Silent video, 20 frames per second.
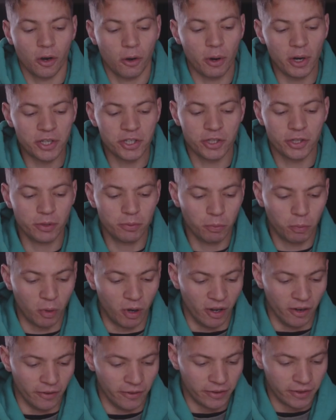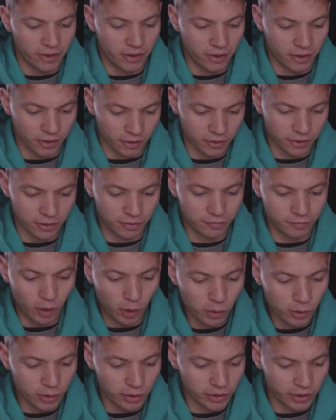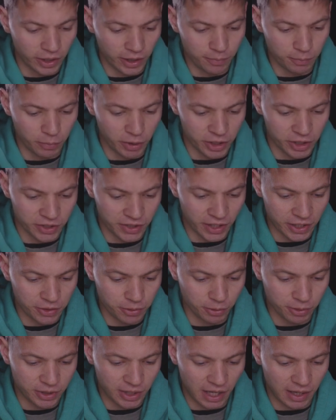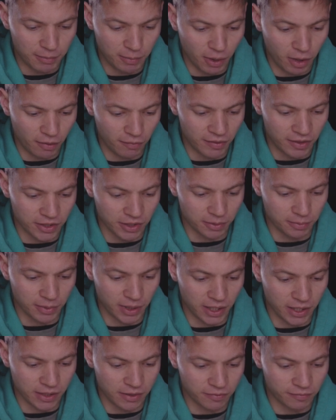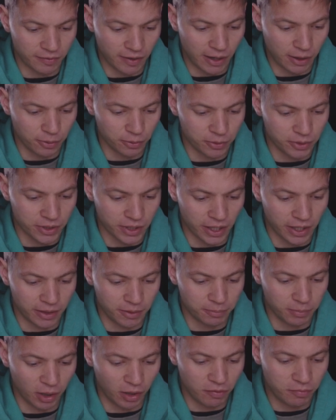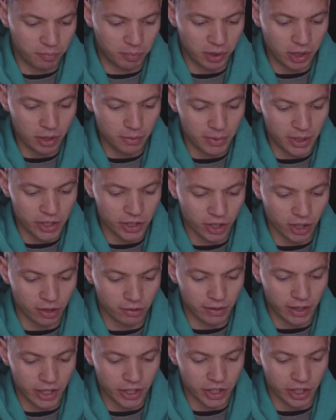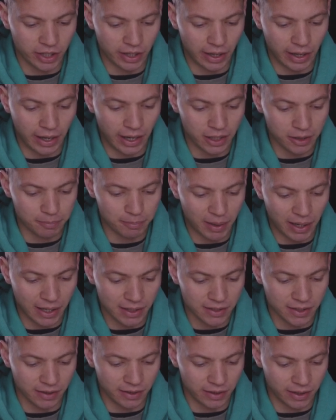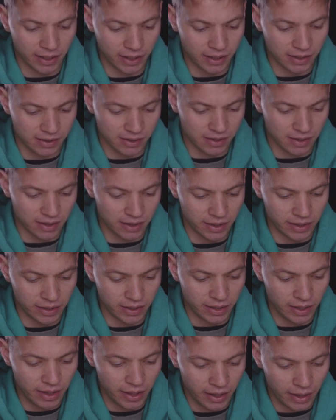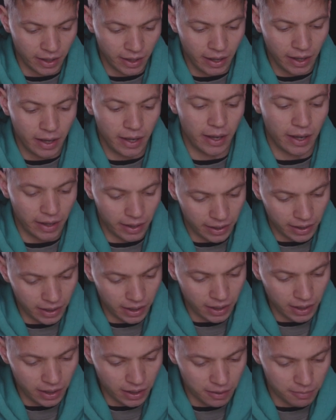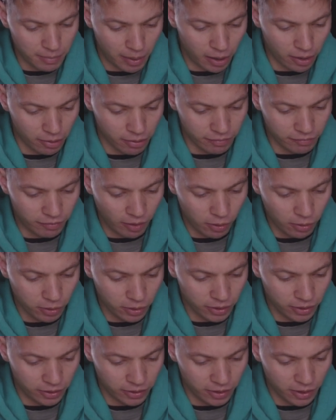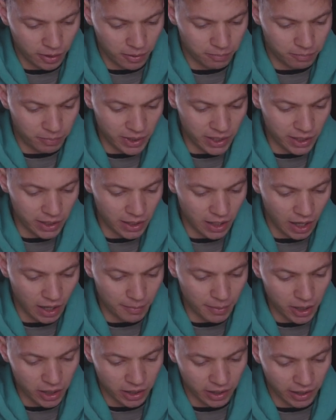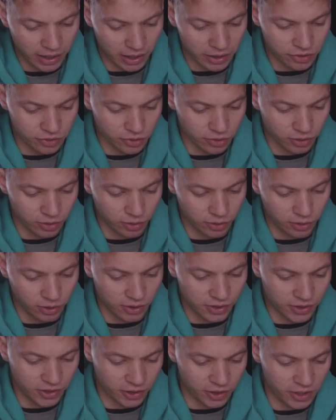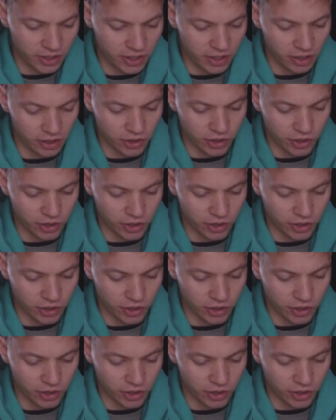Question one. The falcon in which sexual dimorphism is found in both plumage coloration and pattern is the A, peregrine falcon, B, American kestrel, C,